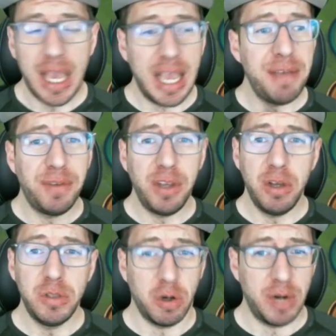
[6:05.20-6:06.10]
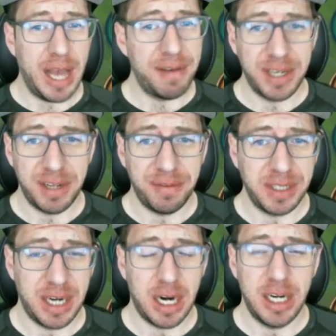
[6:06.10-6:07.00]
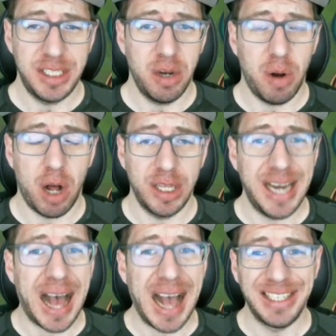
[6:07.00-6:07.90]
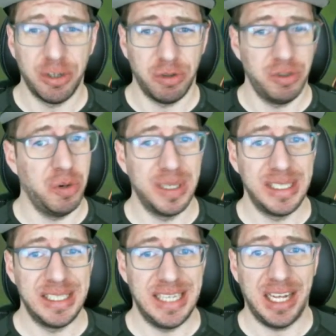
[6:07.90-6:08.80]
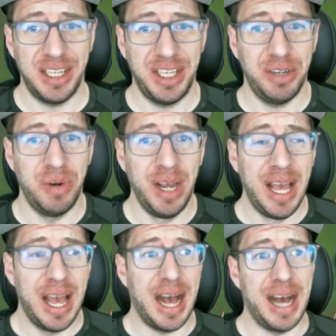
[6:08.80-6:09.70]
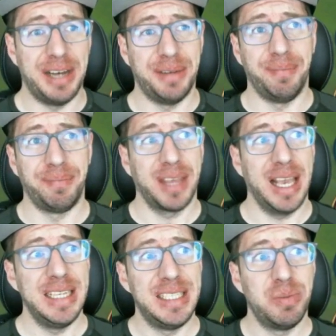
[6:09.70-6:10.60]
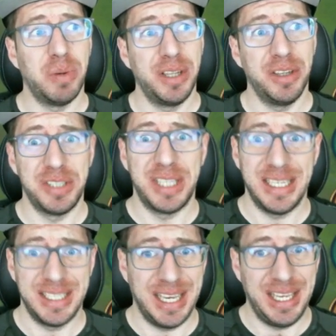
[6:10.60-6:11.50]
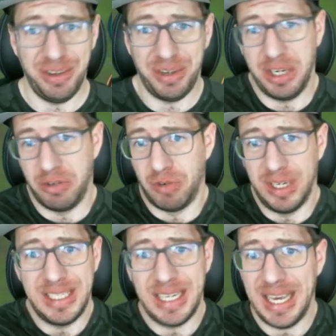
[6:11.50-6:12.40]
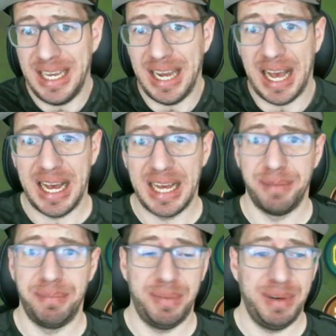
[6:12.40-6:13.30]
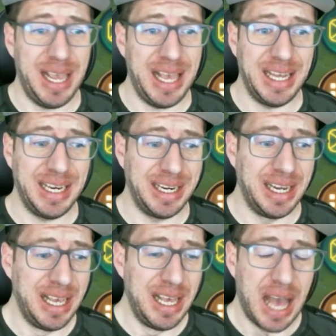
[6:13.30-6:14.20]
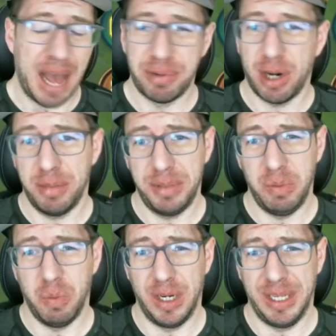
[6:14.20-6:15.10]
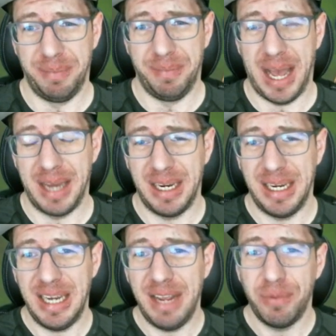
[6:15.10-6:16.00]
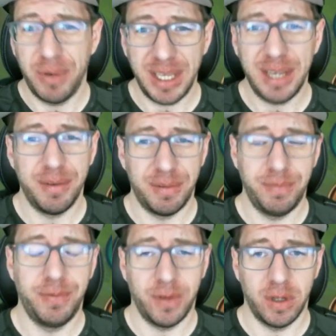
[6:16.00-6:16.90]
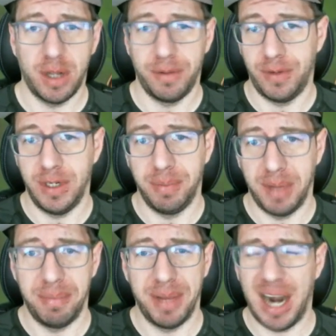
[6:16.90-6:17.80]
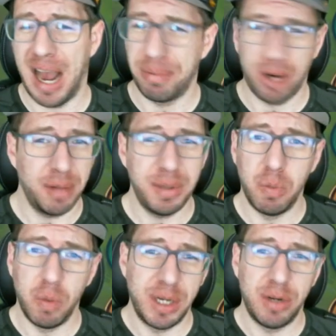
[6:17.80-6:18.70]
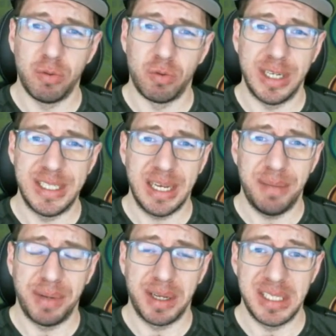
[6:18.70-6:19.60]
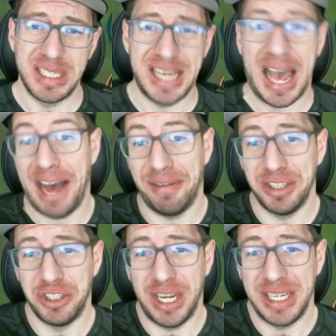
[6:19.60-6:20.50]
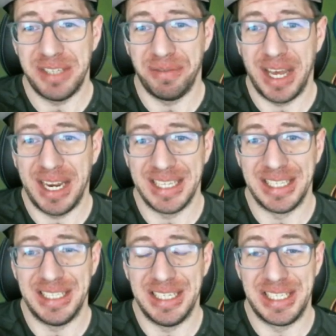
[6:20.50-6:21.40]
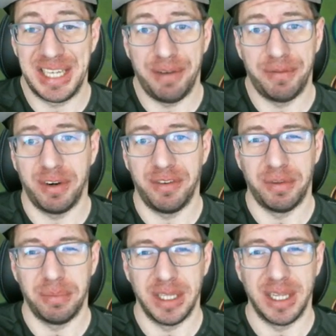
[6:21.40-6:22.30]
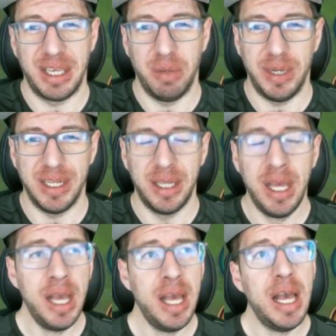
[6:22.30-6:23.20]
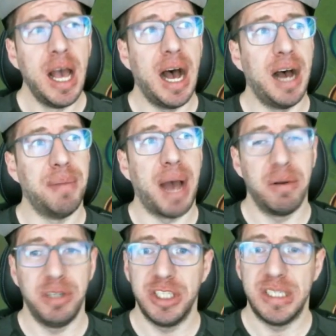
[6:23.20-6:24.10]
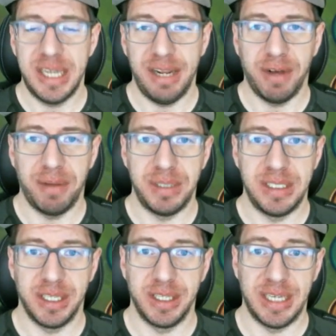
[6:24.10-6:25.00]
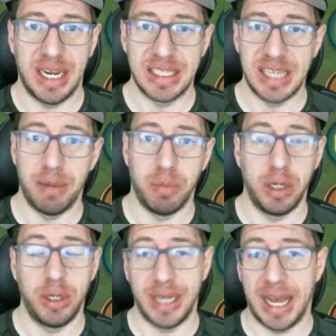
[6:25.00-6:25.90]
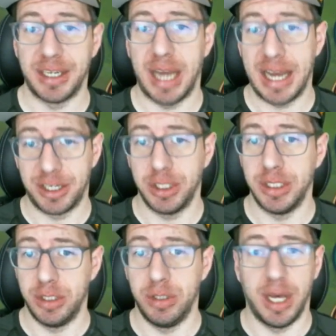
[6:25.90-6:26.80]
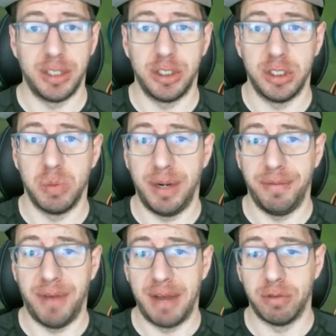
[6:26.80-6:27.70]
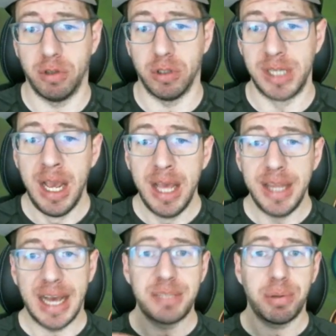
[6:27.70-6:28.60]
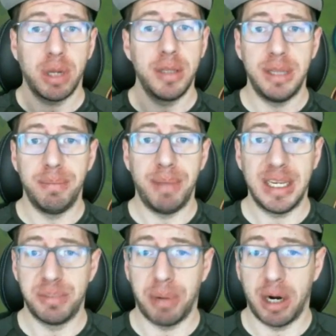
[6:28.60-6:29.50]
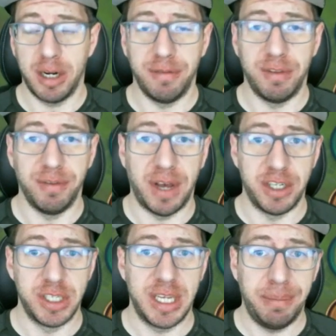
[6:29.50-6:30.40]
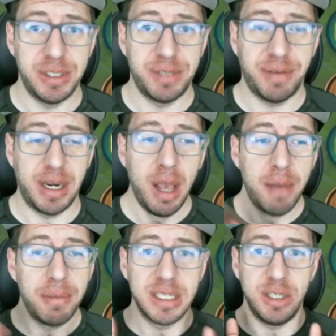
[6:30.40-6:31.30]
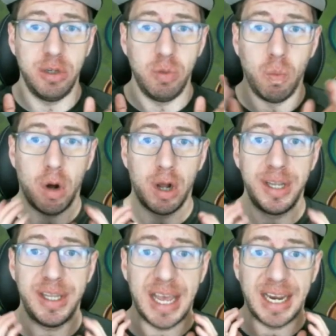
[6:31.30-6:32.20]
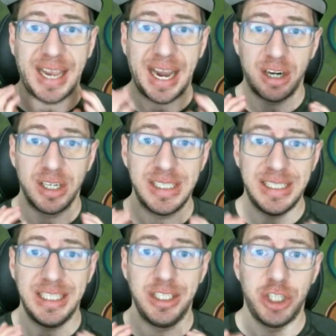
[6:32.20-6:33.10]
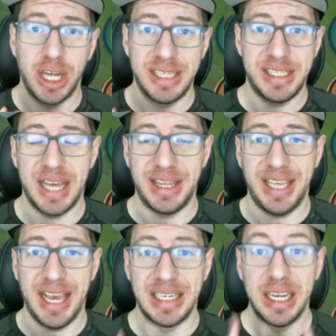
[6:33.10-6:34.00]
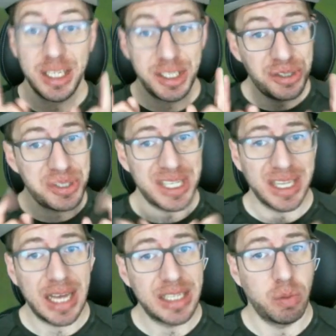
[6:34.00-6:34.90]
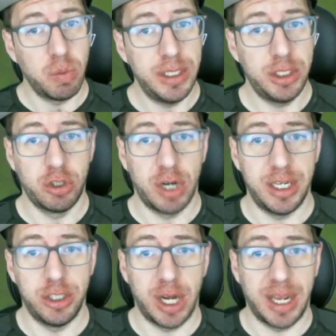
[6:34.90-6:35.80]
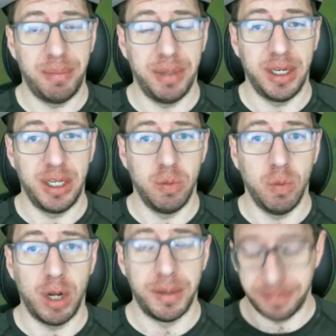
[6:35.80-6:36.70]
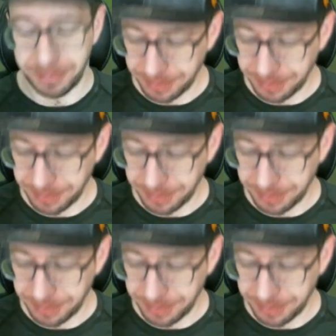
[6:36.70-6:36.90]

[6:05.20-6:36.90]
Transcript: If you don't have enough Linari to go all in, I don't know what to tell you. It's one of those things like you can risk it in... I probably wouldn't. If we're like a full-on free-to-play player, I probably wouldn't risk it because it's half the chance of getting a skin from the Lucky Wheel. I would just save up until the next time where you can actually do the 125 rolls. That's probably the biggest part of the Finders Keepers event, because you want that guaranteed chest at the end to select which Greater Dragon ability you want.